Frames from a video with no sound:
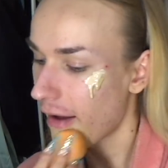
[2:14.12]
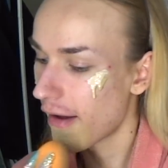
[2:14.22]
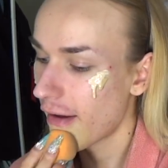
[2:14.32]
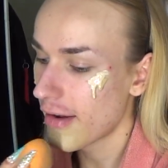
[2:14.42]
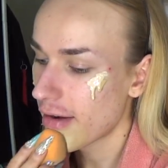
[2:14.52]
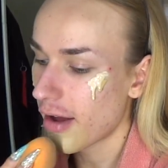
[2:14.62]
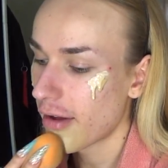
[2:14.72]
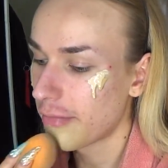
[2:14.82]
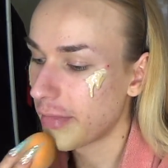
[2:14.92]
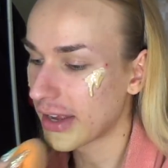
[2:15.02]
and
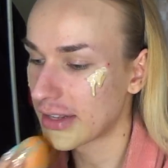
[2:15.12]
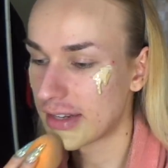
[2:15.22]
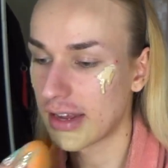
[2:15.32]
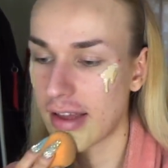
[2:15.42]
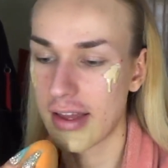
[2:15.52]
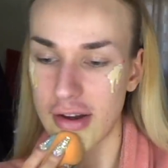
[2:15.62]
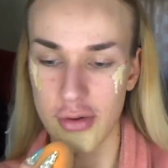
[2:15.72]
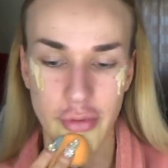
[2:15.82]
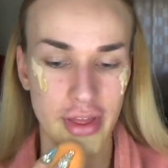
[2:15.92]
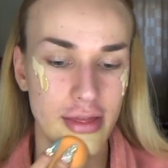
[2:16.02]
I've mixed it in
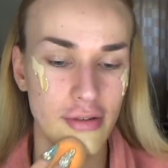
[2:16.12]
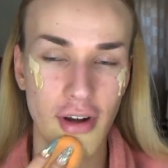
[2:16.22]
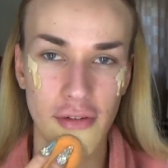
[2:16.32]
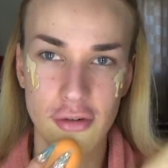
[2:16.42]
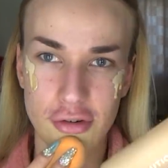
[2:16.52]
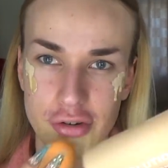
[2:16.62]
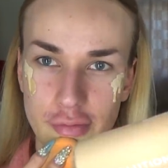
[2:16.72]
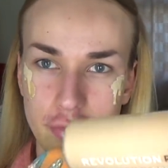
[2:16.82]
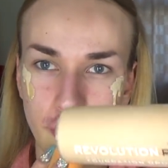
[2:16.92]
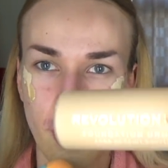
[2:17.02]
with the
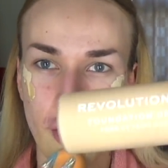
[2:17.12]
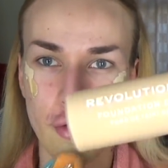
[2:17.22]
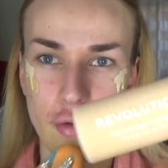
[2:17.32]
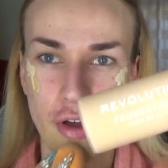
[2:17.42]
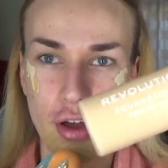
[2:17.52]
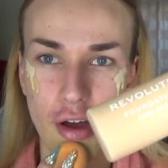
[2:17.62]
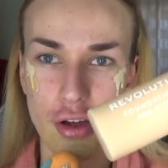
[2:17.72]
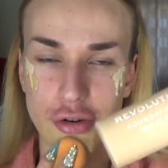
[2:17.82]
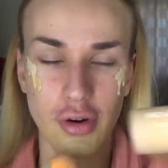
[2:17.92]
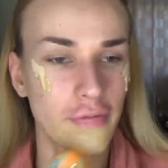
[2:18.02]
Revolution Pro
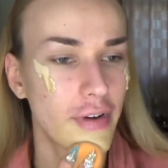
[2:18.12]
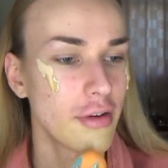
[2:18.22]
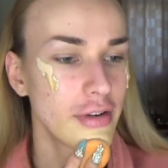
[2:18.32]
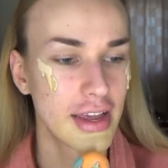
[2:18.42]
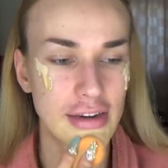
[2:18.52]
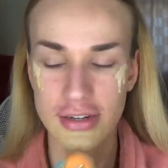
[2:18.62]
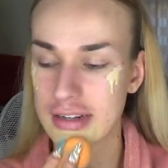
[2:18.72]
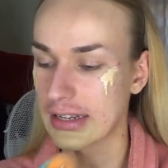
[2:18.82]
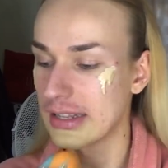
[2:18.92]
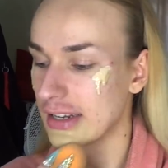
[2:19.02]
Drop
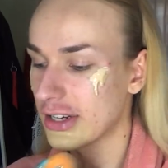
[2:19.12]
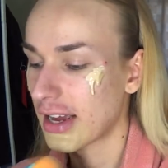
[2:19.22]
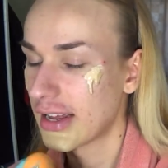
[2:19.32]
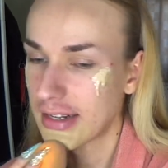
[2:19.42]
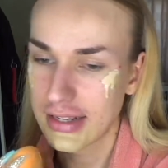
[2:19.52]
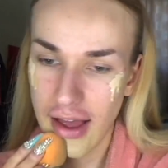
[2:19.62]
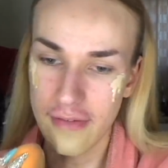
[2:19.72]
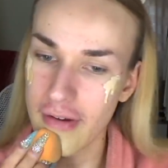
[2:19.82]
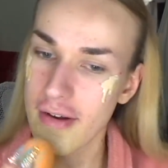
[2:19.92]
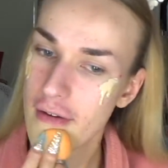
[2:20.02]
Foundations in the shade
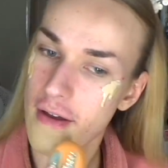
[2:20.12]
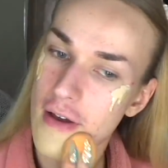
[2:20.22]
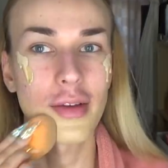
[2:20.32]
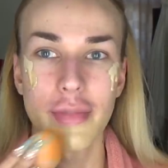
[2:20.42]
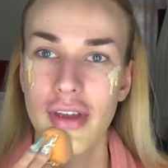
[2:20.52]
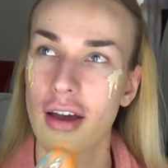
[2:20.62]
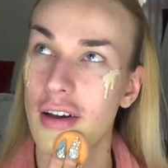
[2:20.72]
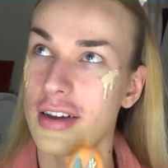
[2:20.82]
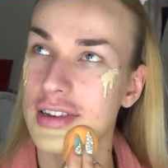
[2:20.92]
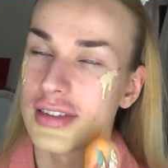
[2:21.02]
7,
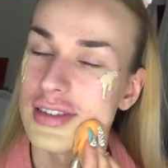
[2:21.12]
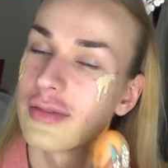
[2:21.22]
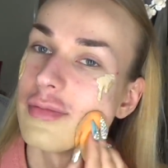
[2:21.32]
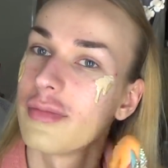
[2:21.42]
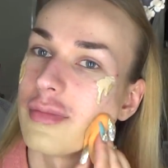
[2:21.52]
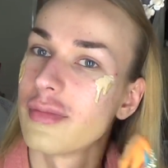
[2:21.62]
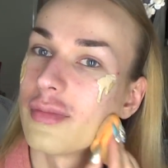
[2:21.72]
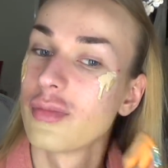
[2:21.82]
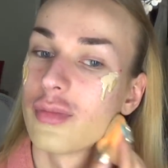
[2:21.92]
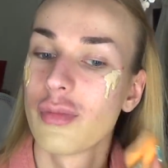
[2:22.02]
because
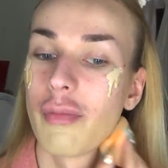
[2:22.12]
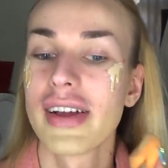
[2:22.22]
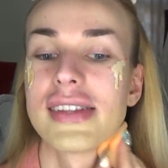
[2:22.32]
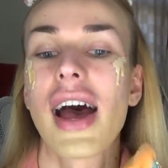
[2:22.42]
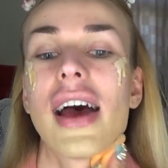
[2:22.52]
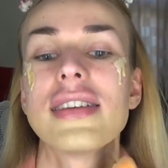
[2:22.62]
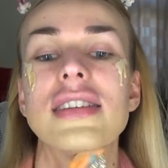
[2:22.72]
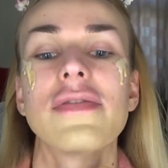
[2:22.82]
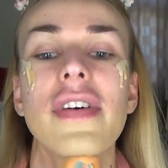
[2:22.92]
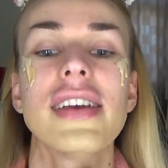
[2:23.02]
my tan
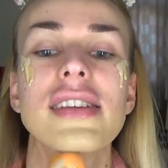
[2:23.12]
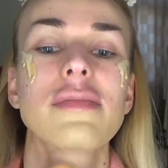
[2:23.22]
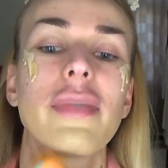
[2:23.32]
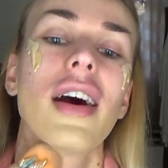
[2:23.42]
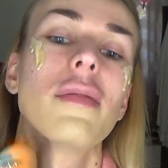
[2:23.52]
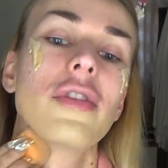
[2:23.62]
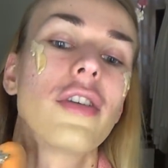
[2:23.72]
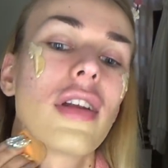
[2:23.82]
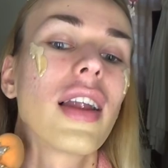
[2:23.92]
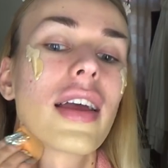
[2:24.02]
is fading, but I'm
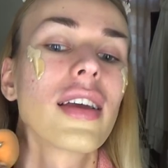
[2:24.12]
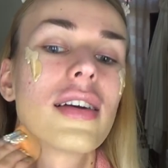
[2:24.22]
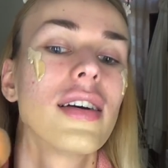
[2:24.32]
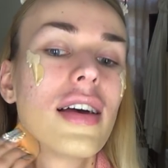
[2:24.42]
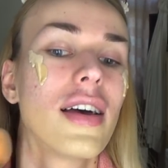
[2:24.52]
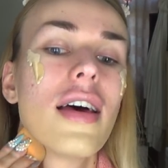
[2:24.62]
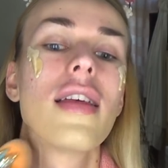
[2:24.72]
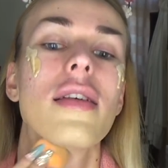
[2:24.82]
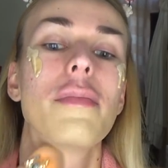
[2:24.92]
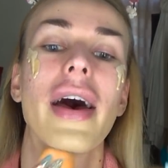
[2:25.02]
not like
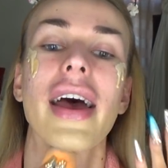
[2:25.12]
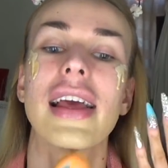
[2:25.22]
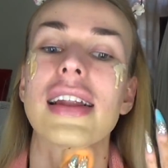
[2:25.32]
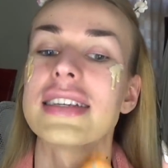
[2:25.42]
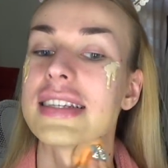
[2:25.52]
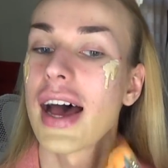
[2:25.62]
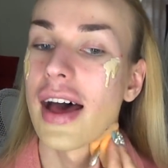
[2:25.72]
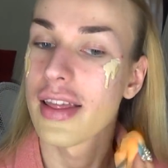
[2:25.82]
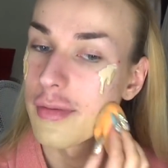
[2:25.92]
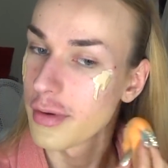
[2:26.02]
the palest
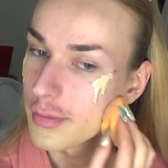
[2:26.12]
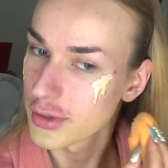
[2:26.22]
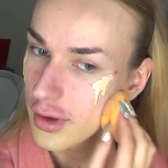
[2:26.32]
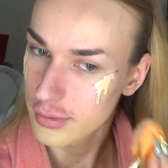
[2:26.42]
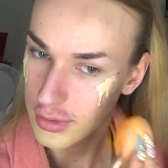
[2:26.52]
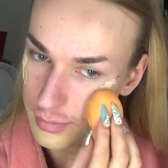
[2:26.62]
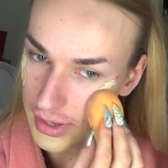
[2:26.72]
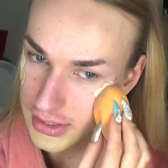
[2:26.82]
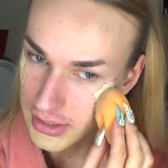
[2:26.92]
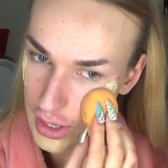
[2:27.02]
at the moment, so I'll just
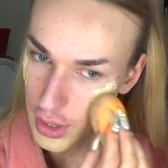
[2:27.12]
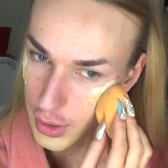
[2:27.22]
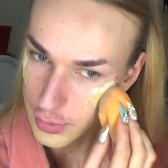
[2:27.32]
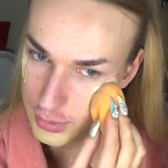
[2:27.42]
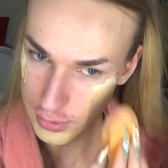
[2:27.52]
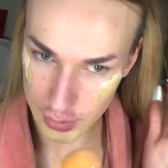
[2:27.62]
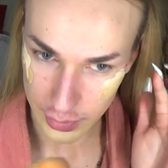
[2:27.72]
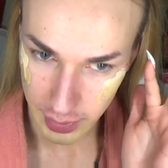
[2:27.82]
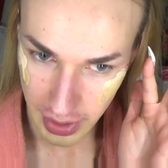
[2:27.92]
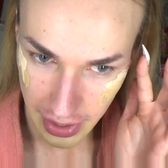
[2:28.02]
mix those
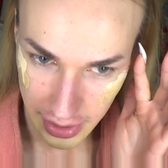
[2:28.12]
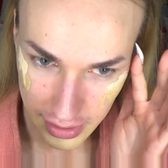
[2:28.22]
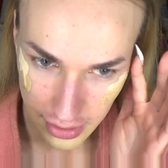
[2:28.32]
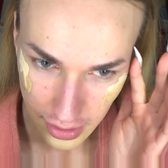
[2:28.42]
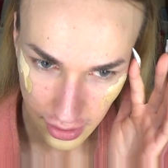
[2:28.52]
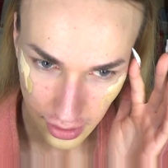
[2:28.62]
two in.